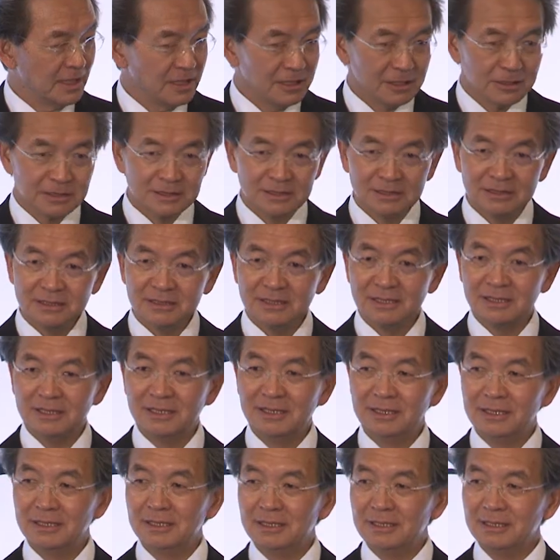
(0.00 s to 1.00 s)
Leung.
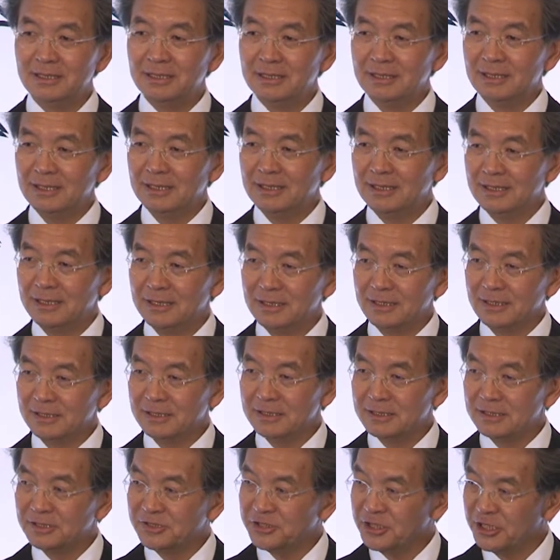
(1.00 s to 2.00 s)
Ladies
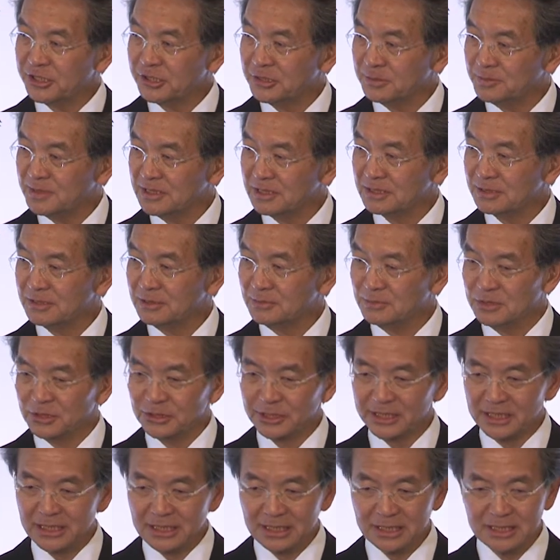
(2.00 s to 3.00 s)
and gentlemen, good
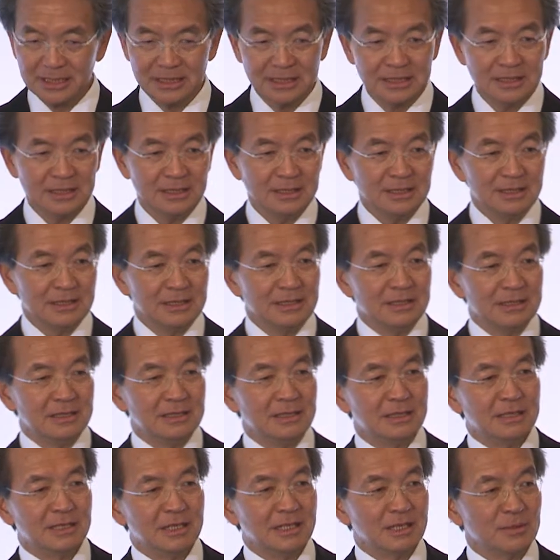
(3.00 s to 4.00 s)
morning.
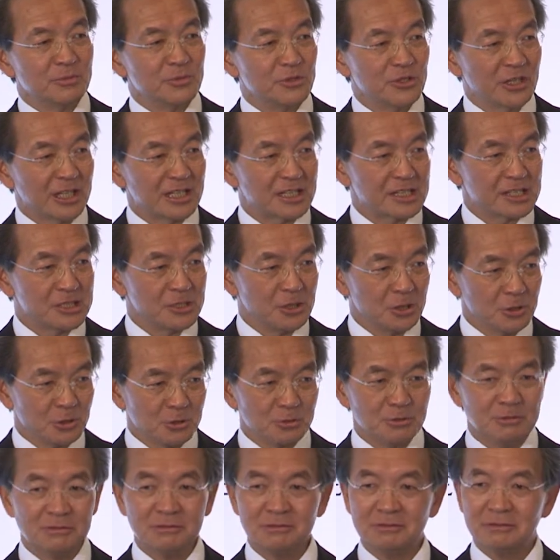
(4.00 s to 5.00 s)
I'm Jack
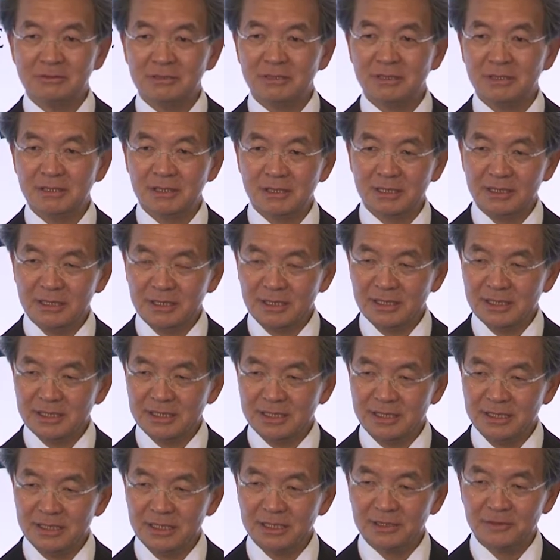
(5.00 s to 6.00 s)
So,
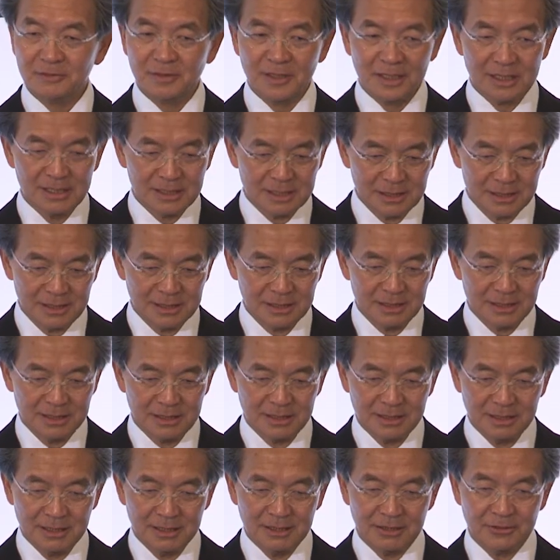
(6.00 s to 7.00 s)
Senior Advisor,
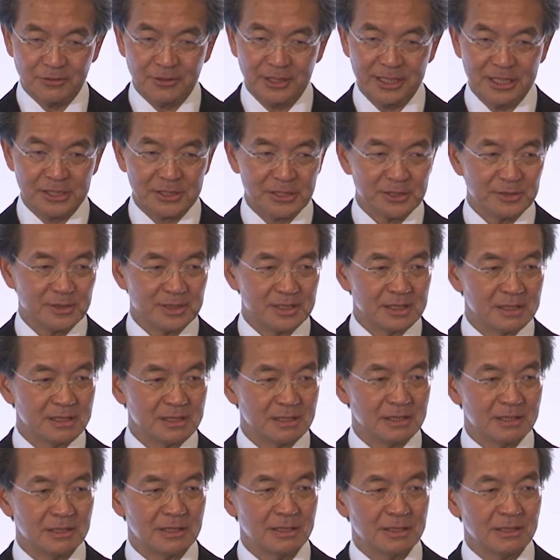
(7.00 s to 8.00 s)
Credit Suisse,
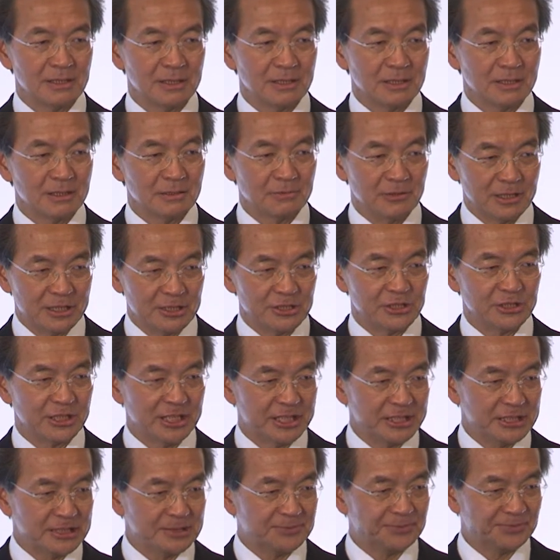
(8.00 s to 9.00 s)
Greater
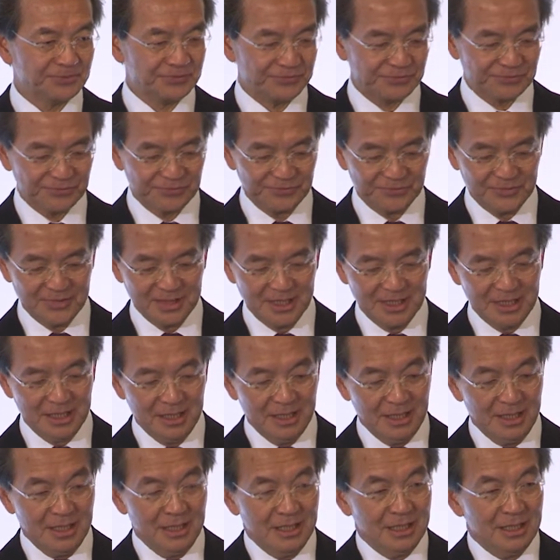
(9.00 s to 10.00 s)
China.
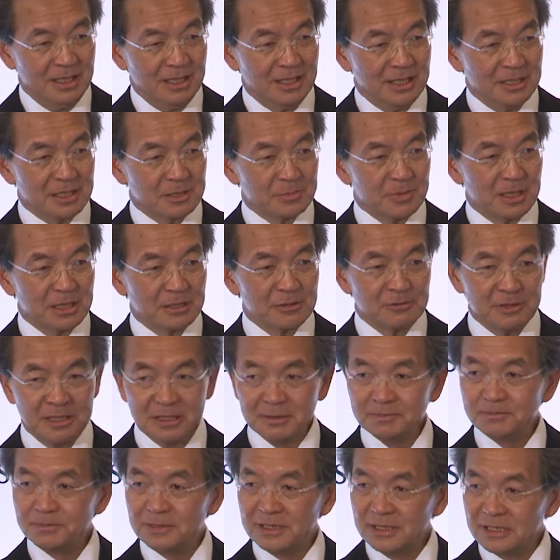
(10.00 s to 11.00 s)
It's my
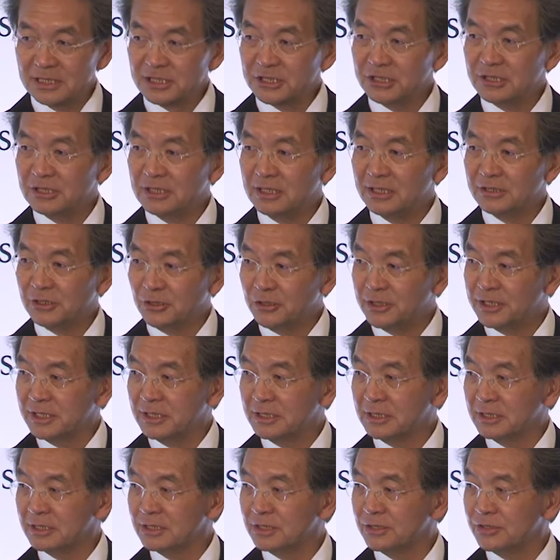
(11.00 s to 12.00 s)
great pleasure and
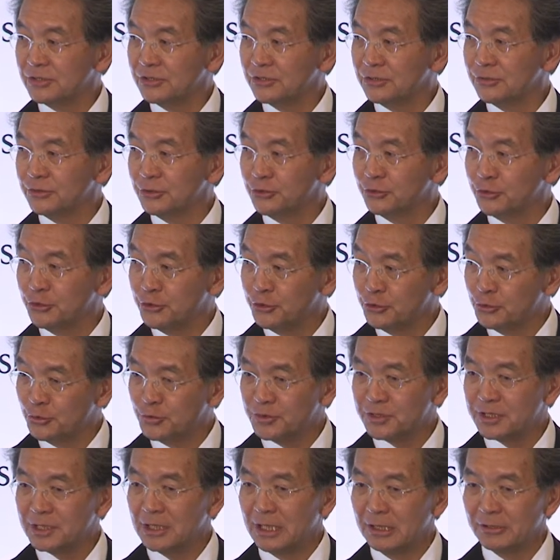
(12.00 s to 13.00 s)
honor to
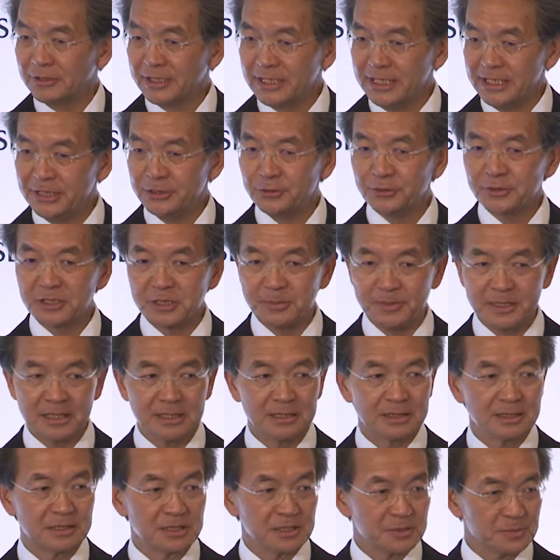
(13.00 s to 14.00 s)
introduce our keynote
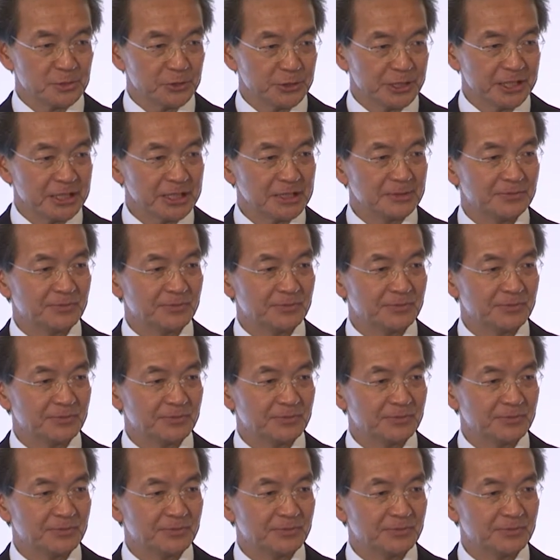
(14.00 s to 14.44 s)
speaker this morning,